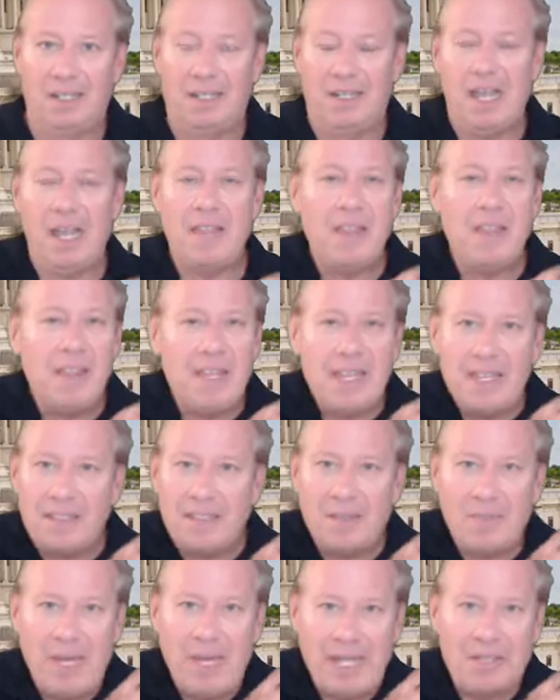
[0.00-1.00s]
And then they get
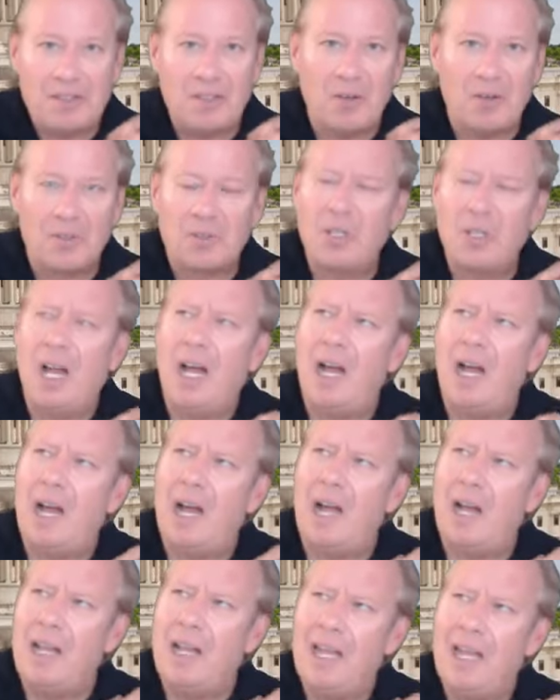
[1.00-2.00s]
to Matos.
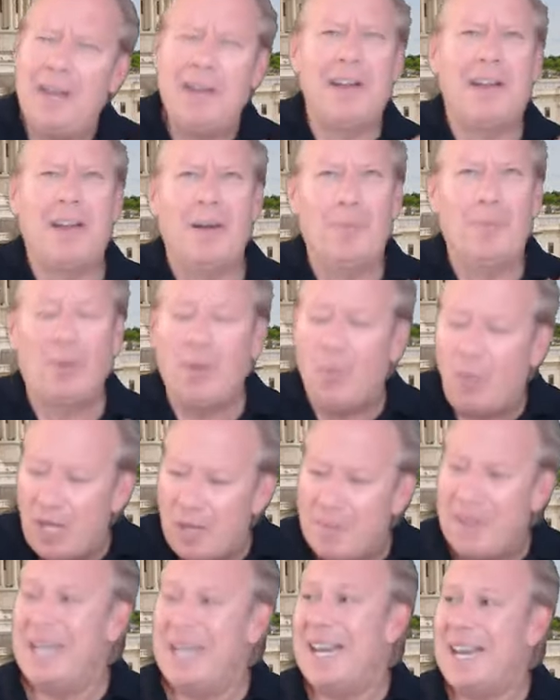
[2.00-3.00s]
Incomplete. What do
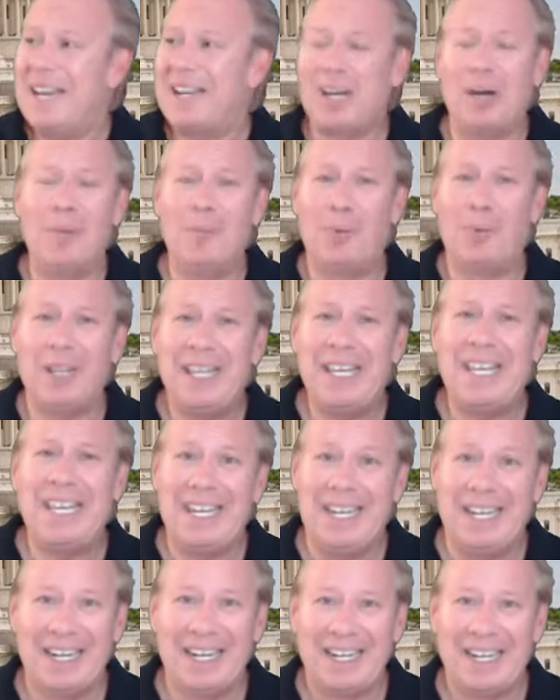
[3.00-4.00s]
you mean incomplete?